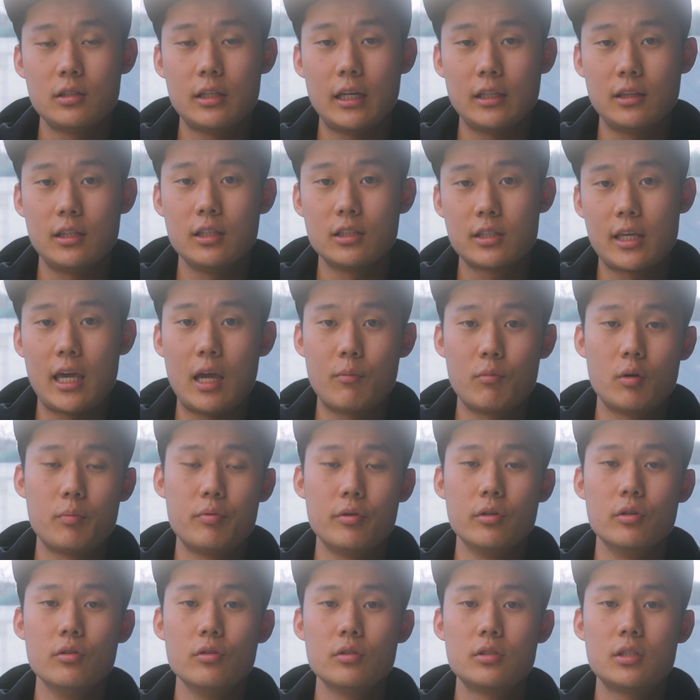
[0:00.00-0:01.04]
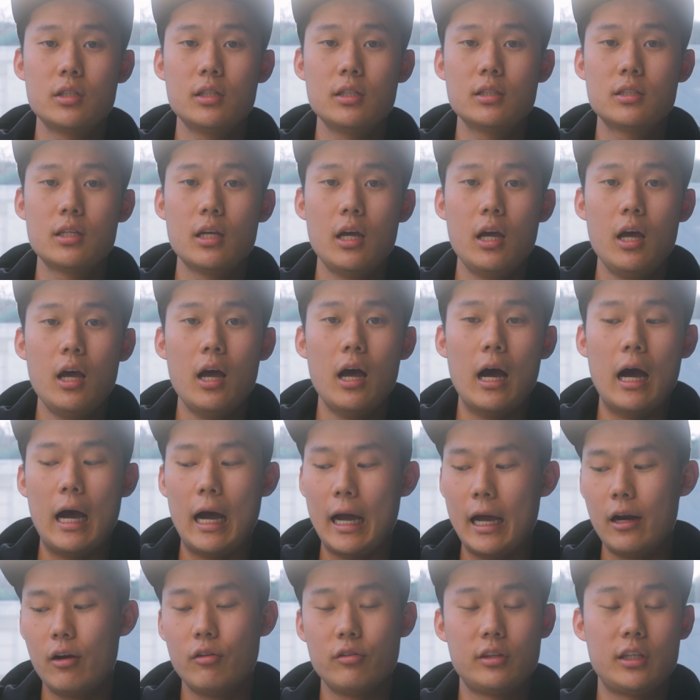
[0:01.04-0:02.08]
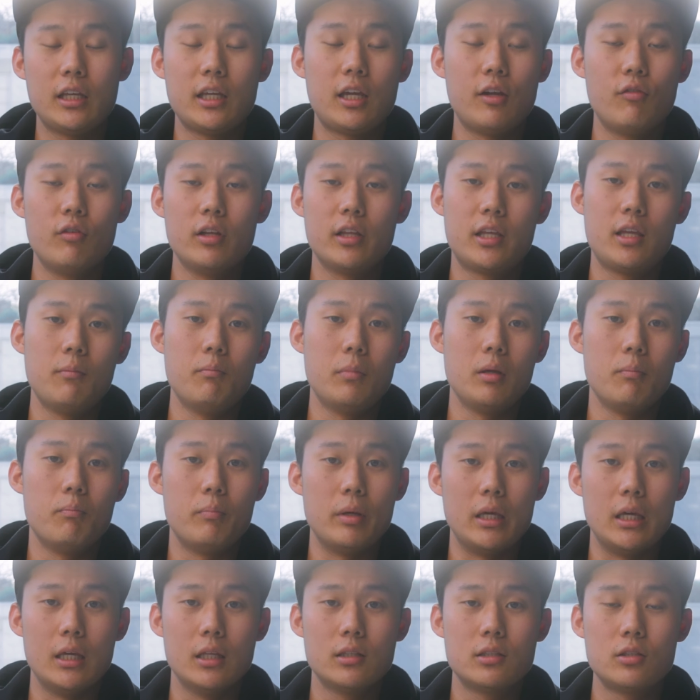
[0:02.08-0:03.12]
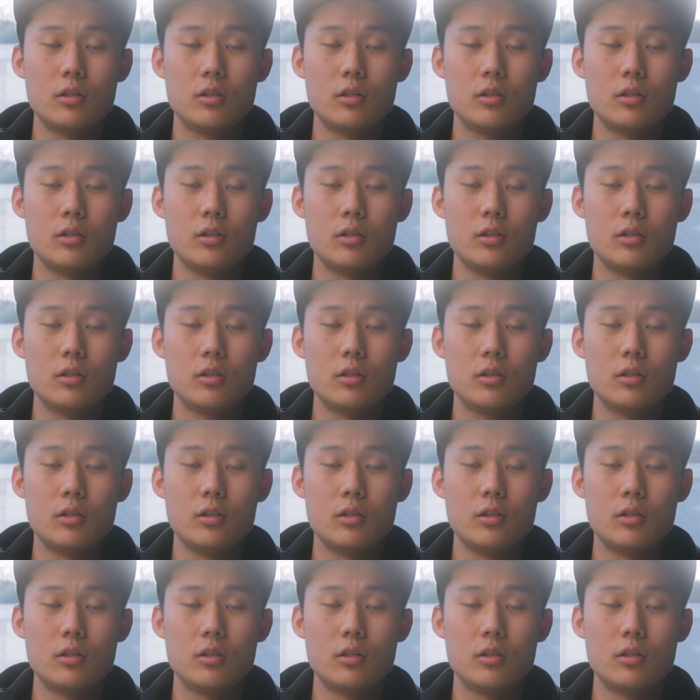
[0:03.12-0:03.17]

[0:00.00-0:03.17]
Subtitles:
that this camera produces, I don't think you really can be beat.